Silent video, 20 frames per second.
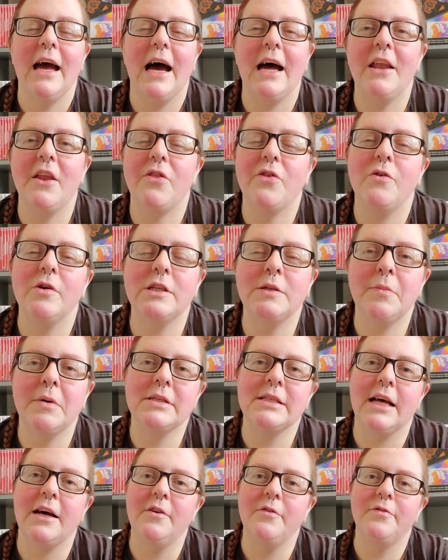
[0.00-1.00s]
and I thought to
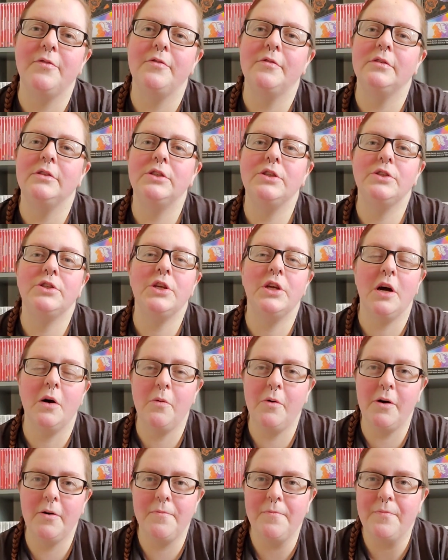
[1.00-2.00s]
myself, do you know
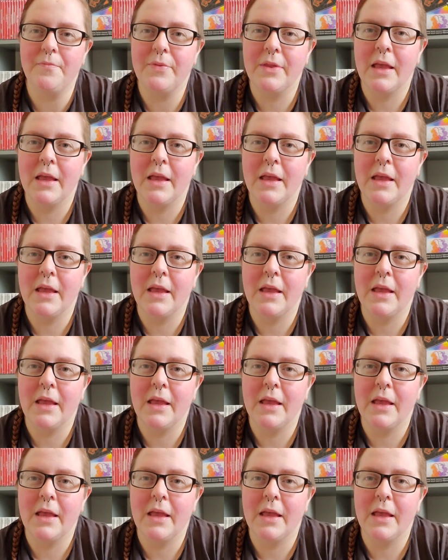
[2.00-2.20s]
what,